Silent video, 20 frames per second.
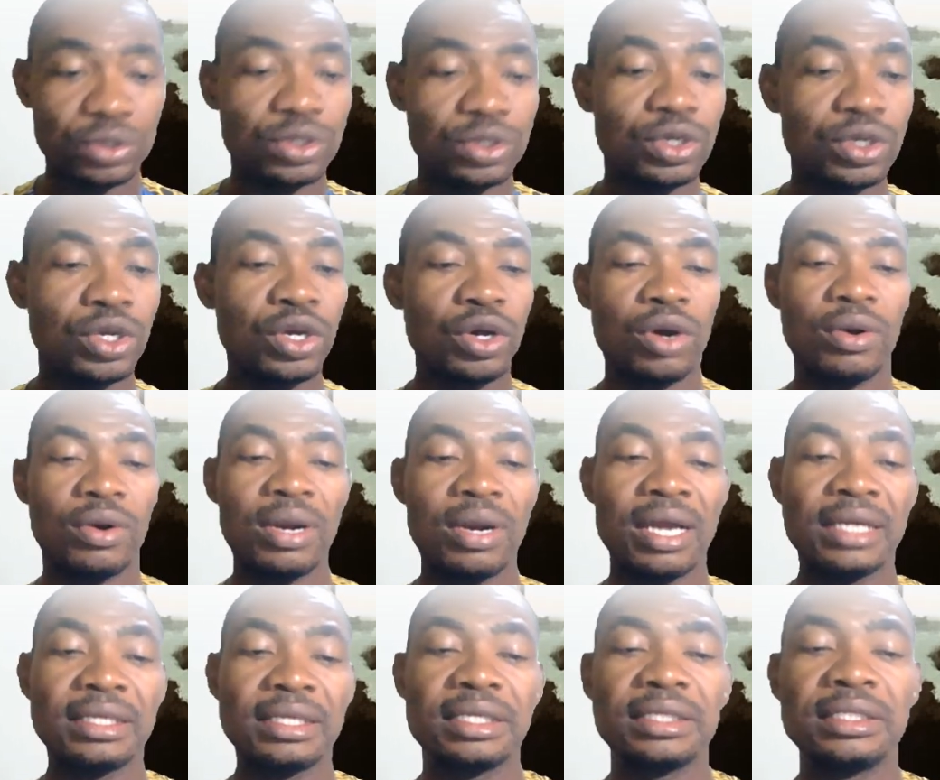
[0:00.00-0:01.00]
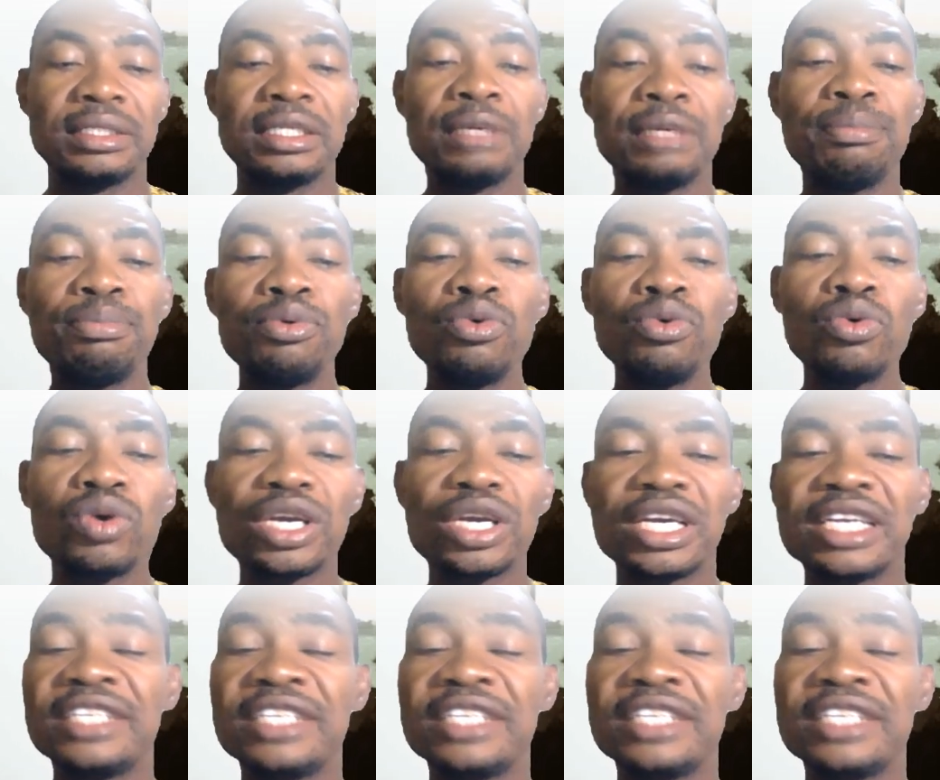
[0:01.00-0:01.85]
Alright. The book is on the